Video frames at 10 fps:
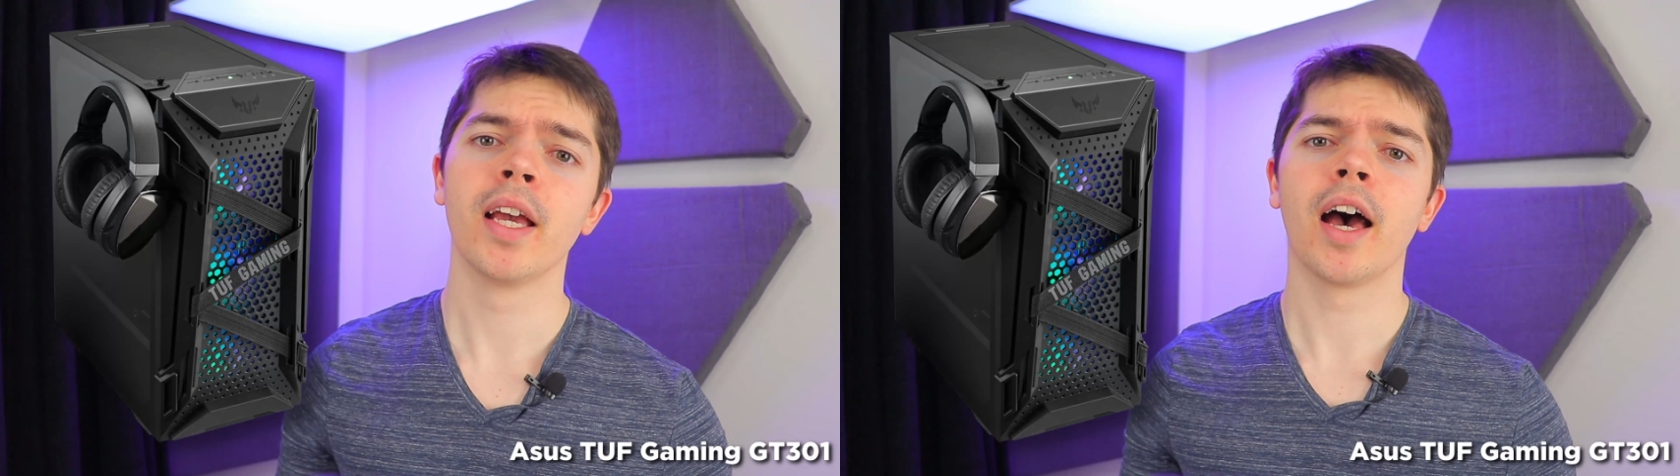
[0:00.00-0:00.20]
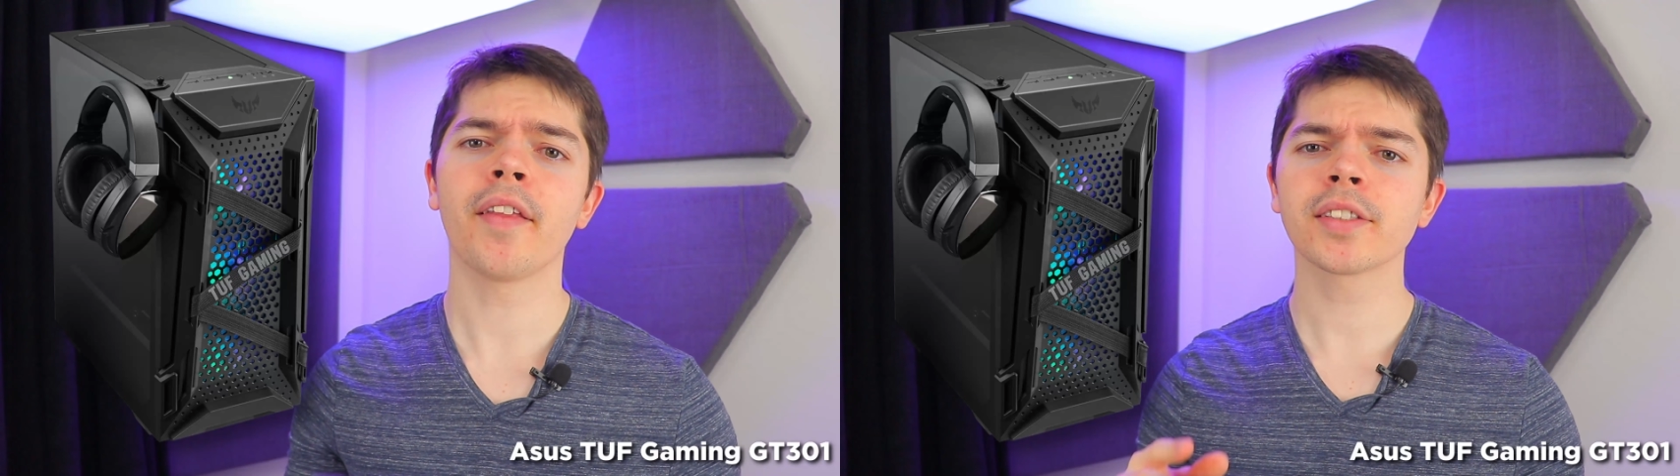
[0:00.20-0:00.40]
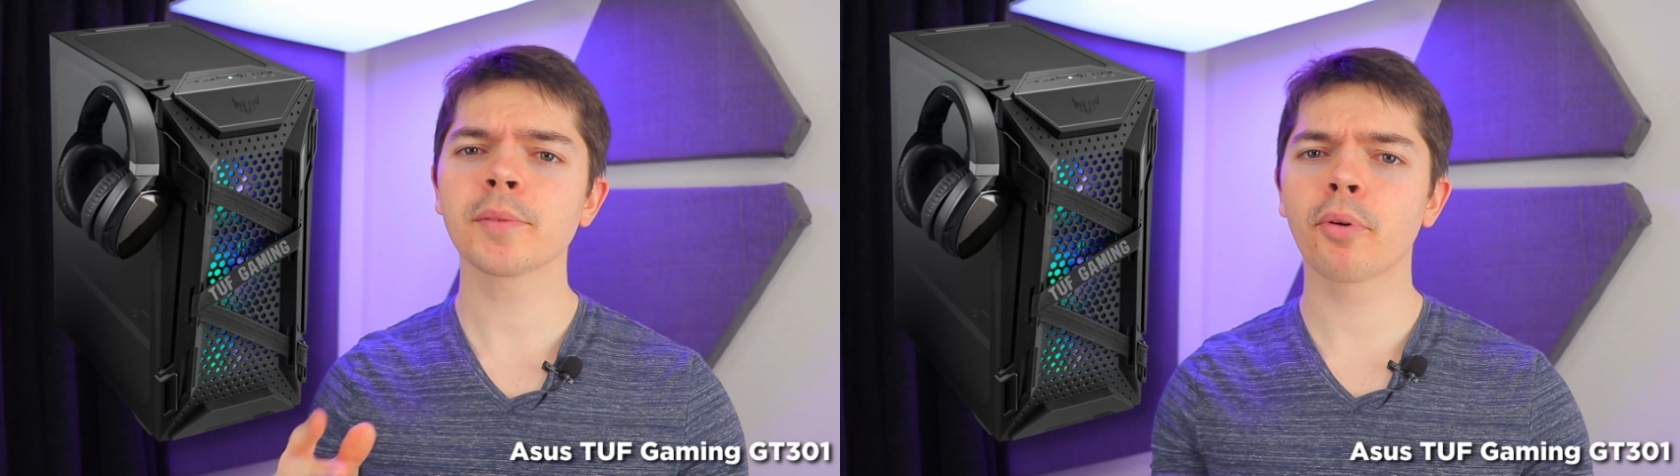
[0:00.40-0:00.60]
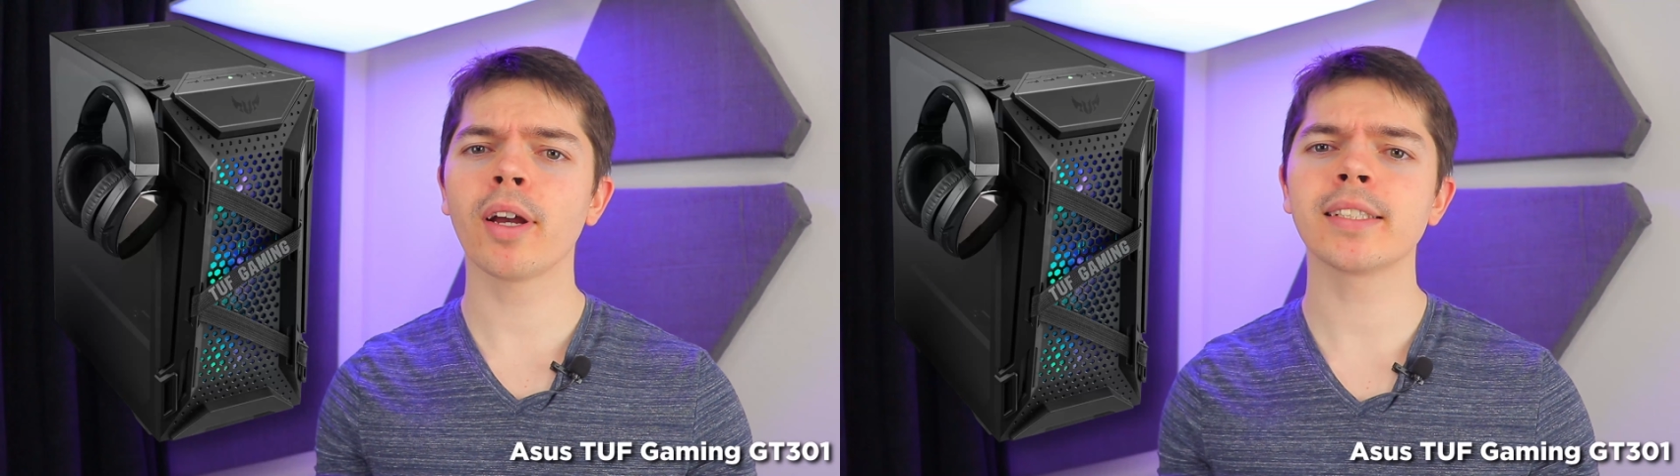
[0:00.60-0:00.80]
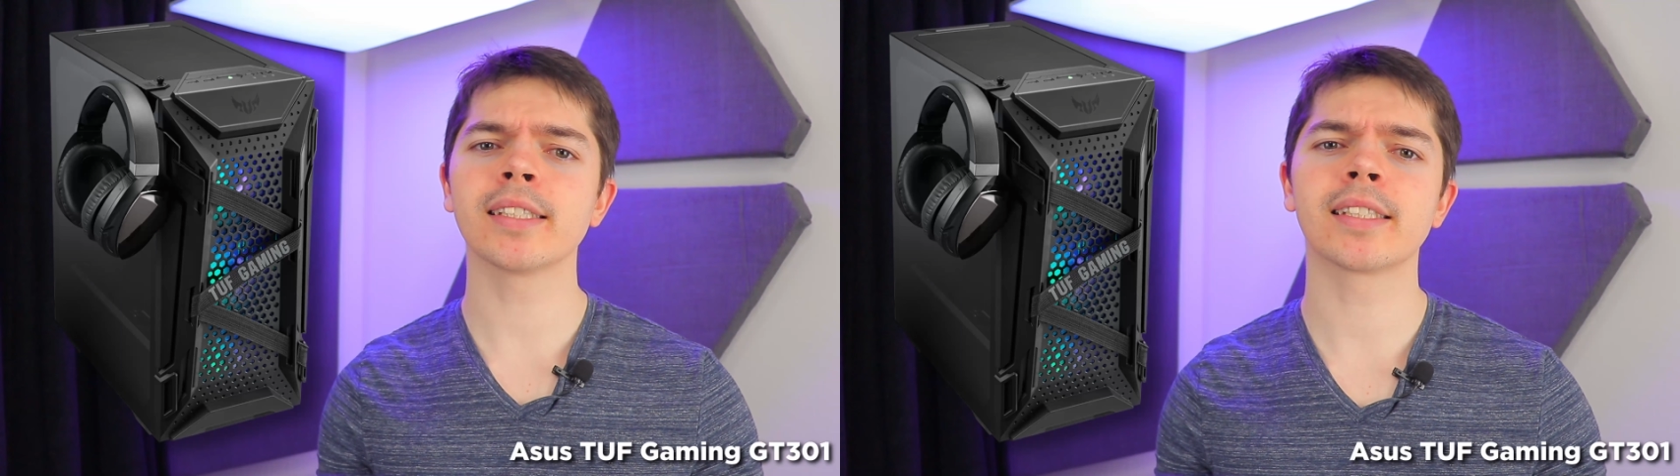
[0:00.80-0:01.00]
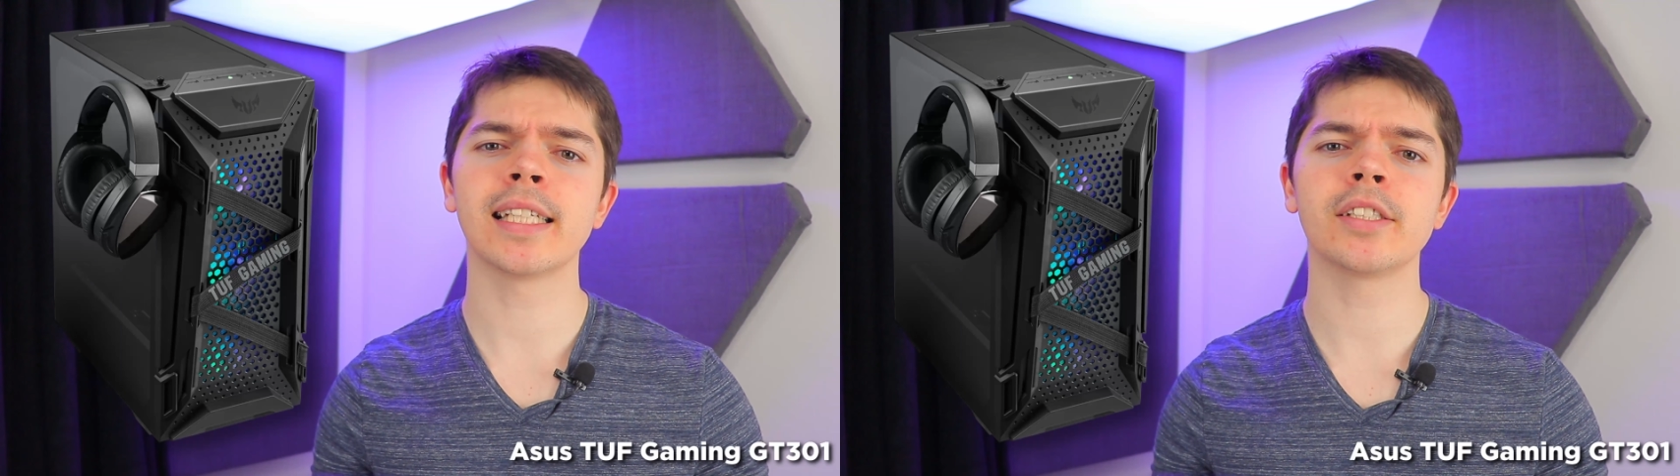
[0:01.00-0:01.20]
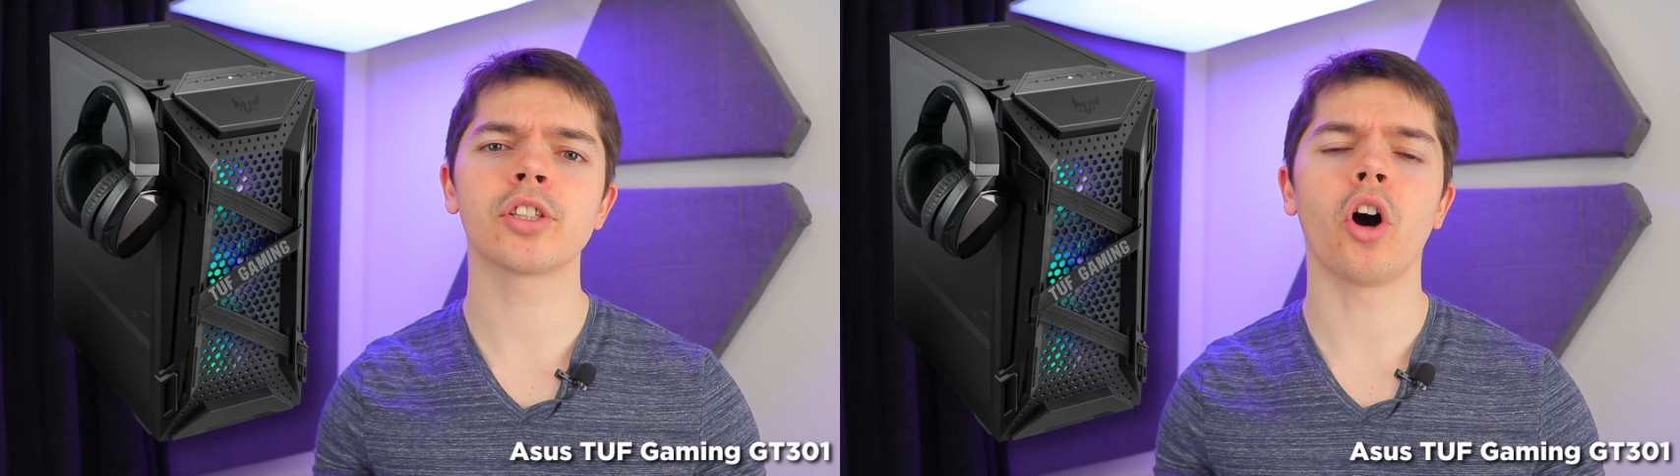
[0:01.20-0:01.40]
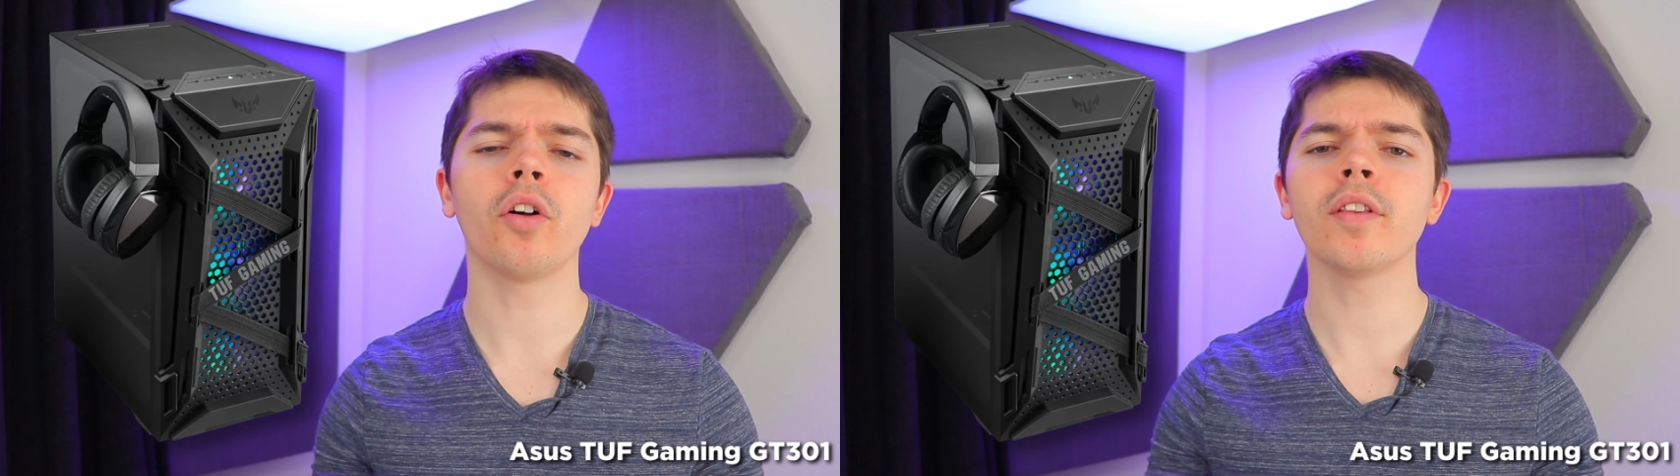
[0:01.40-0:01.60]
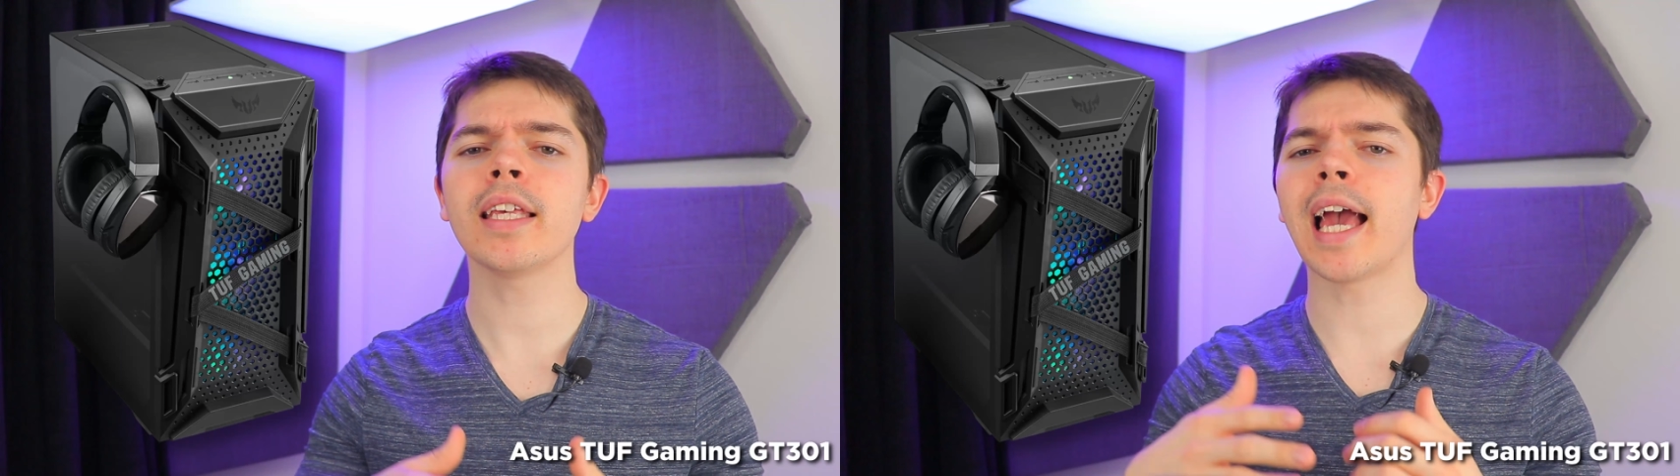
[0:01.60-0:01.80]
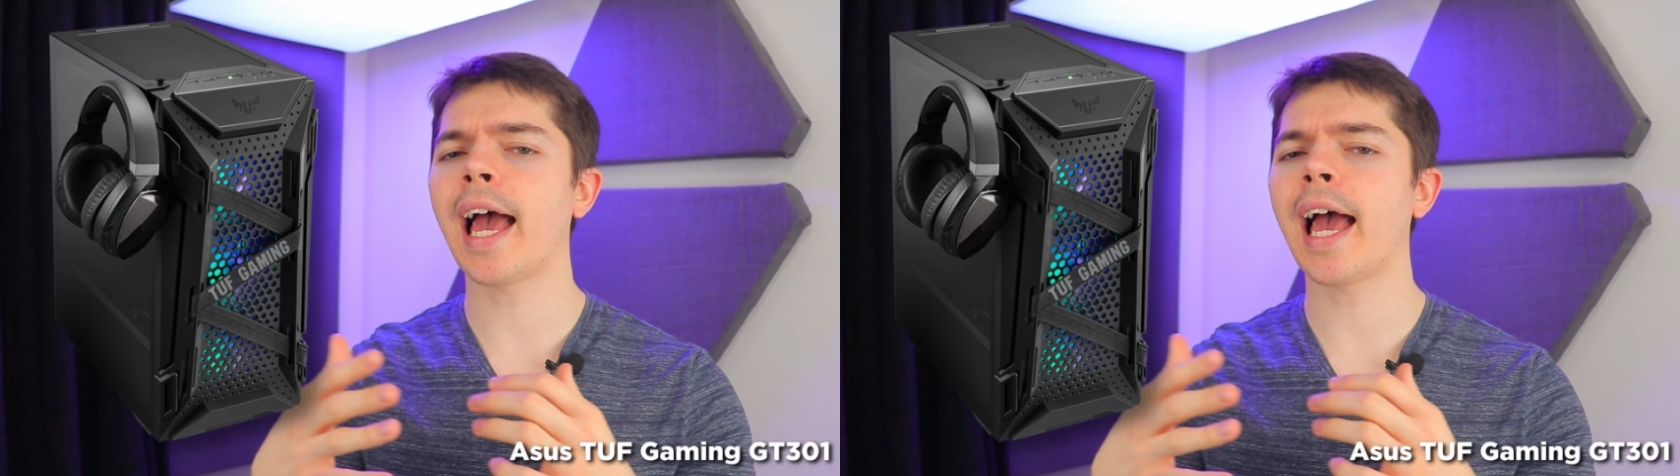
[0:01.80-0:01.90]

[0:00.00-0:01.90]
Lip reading: And that's surprising since on the